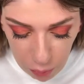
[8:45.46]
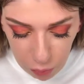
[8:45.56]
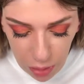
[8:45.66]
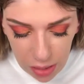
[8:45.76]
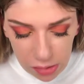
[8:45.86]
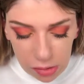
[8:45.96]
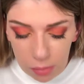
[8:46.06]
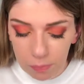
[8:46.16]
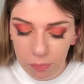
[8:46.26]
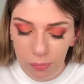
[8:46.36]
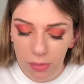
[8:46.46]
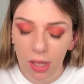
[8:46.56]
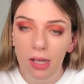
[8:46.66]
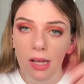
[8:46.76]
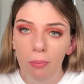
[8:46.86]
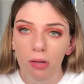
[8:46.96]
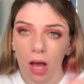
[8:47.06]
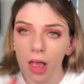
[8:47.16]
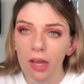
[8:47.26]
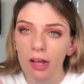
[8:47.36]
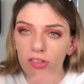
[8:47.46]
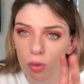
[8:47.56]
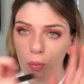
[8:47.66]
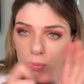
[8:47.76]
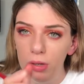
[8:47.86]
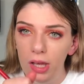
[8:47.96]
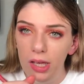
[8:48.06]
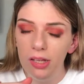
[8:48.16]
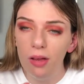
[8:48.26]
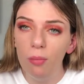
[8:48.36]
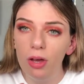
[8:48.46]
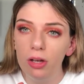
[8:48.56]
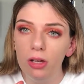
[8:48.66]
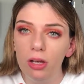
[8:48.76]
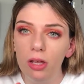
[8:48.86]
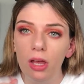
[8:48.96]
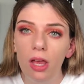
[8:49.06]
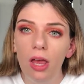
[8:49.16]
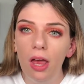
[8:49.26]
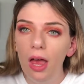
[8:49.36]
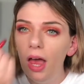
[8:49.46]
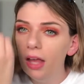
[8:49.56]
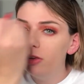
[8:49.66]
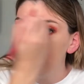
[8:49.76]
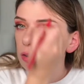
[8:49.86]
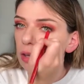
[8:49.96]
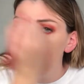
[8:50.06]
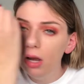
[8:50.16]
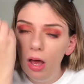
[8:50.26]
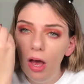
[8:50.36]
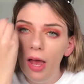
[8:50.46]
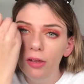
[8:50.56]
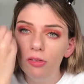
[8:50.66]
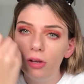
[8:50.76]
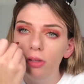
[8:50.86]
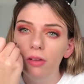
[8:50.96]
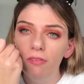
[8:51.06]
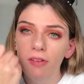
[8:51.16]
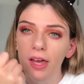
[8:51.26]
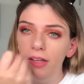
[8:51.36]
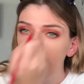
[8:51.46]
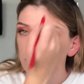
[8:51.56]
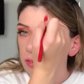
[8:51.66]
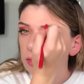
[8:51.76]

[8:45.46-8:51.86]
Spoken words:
red lip liner that's all we'll need, and we're going to add the lines on the face.